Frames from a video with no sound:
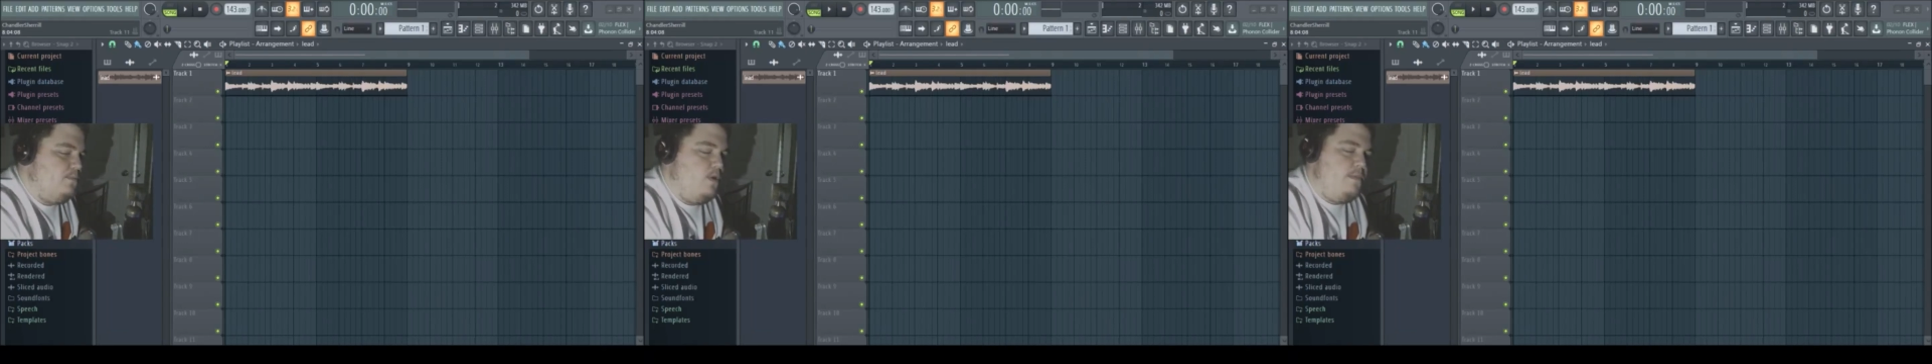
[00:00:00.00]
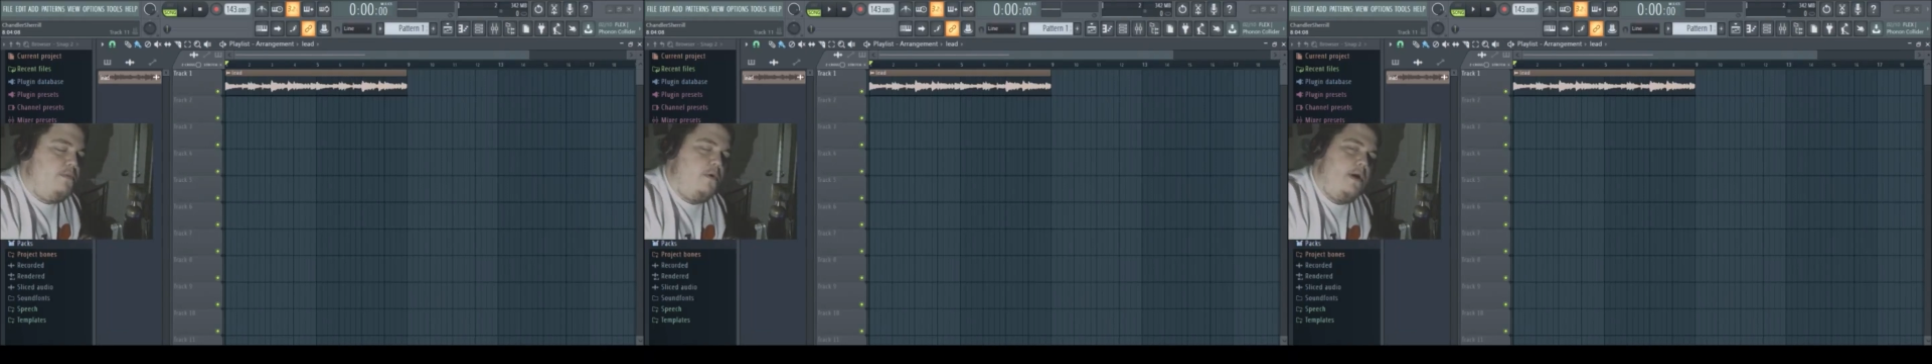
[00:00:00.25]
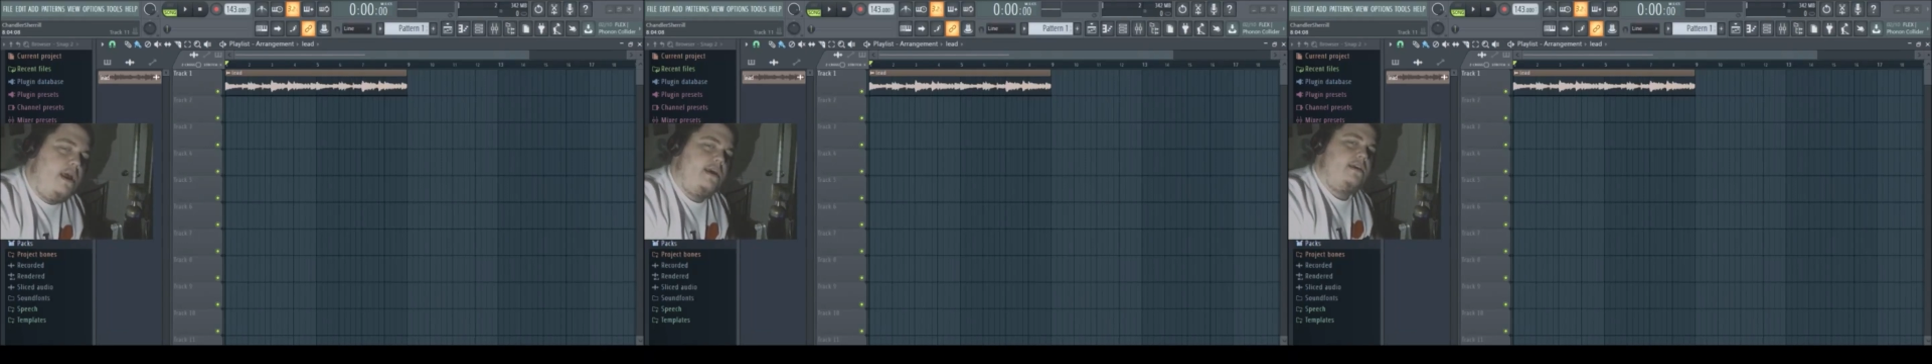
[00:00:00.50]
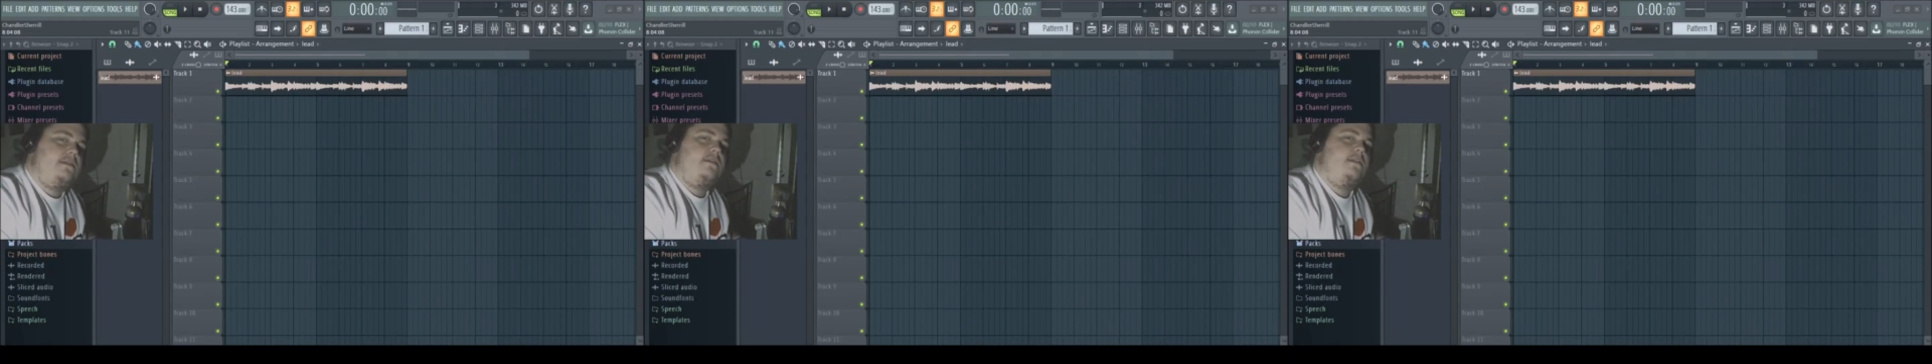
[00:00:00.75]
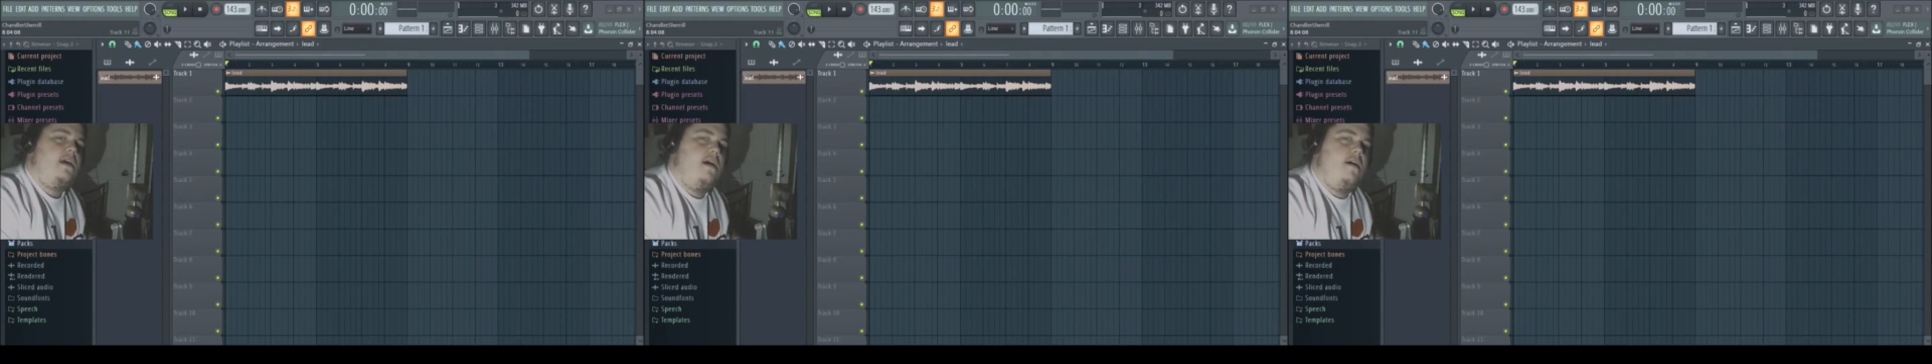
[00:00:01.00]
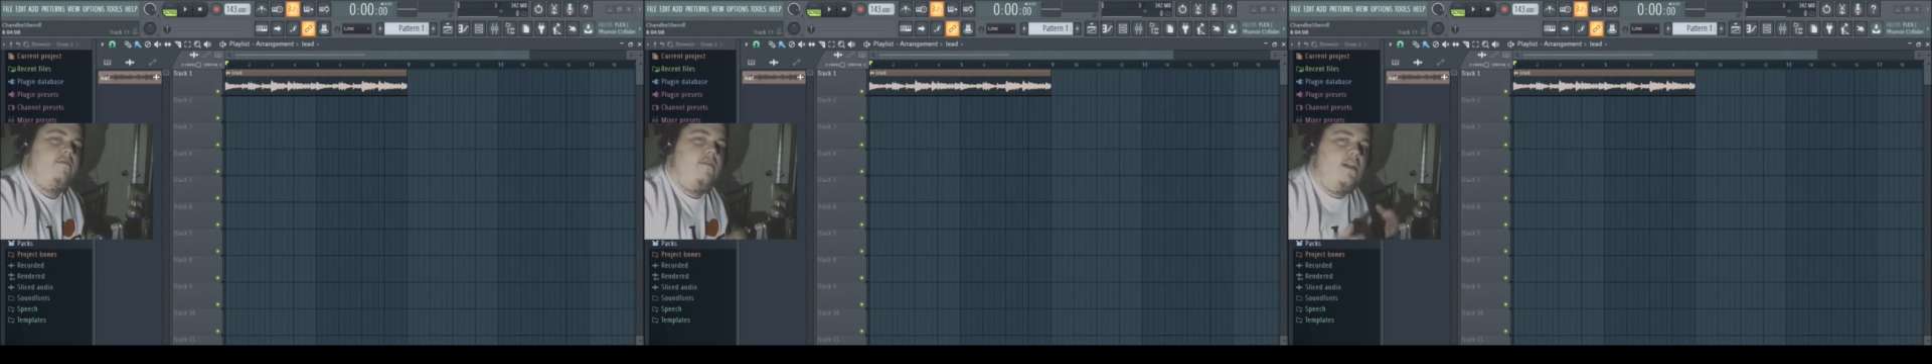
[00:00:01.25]
Poetics.
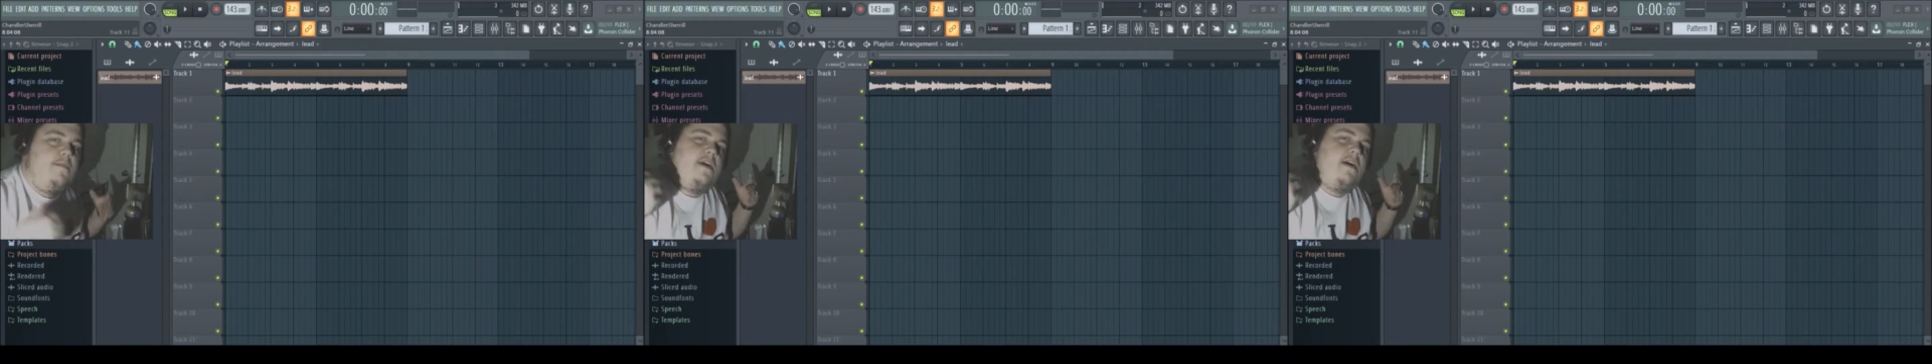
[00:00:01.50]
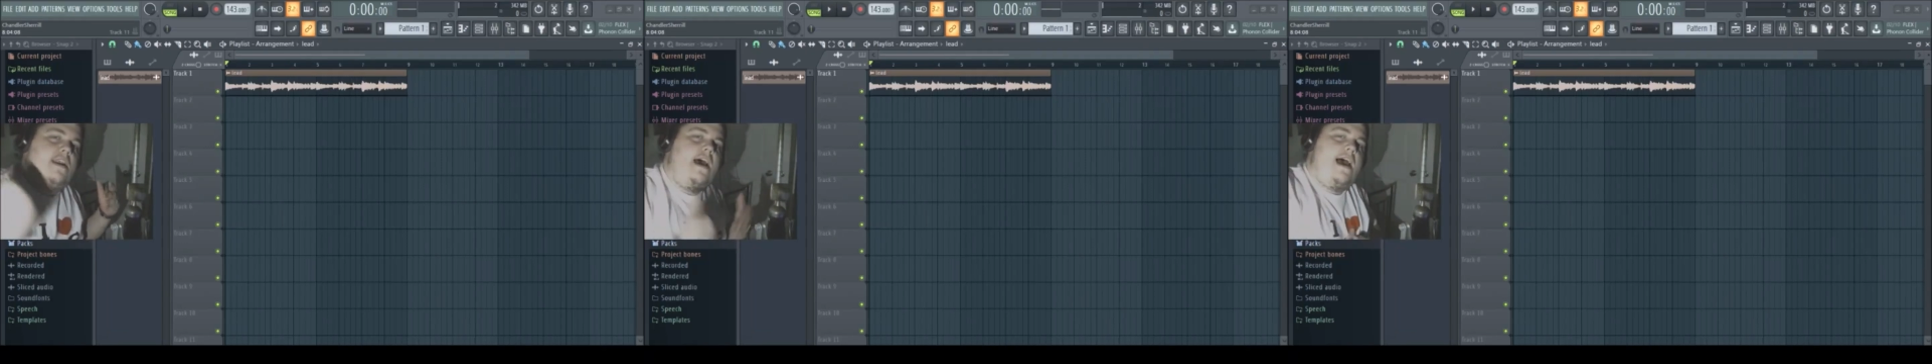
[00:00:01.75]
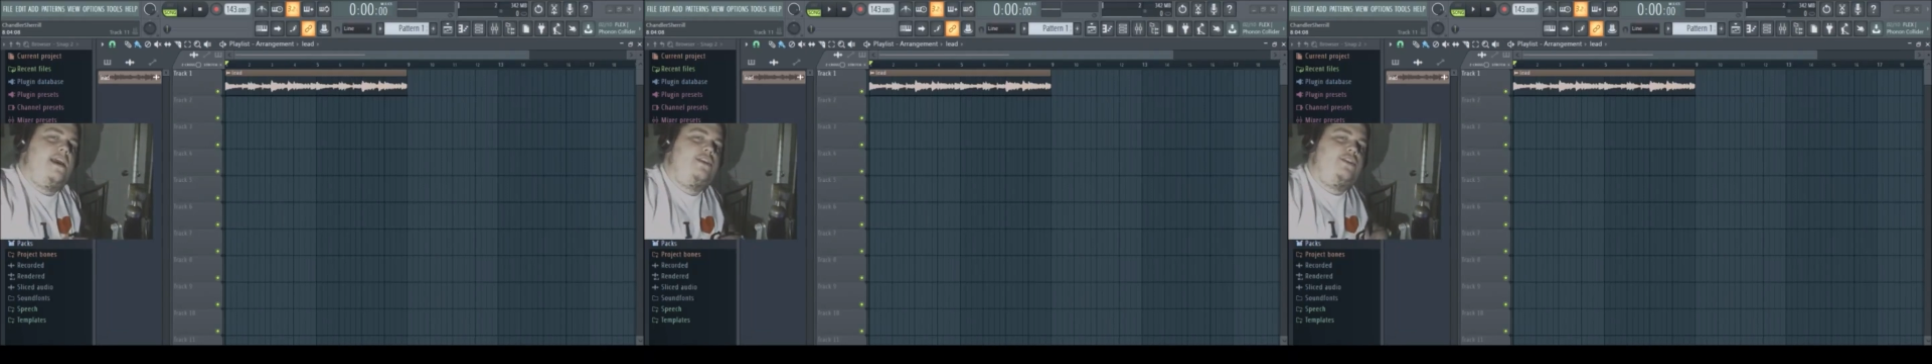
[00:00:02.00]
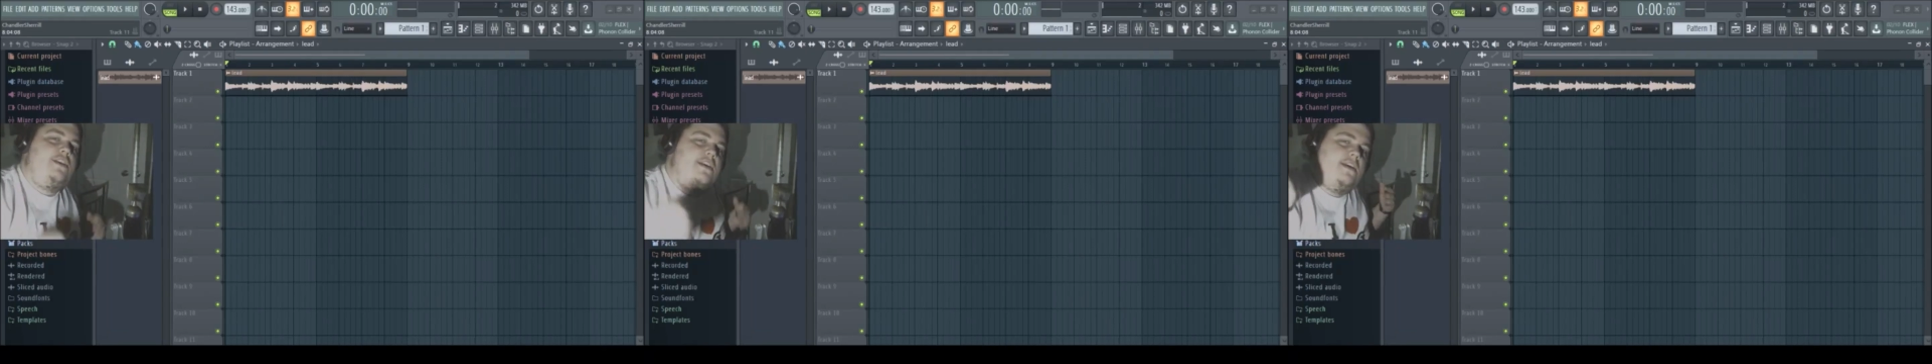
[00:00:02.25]
Follow me on IG,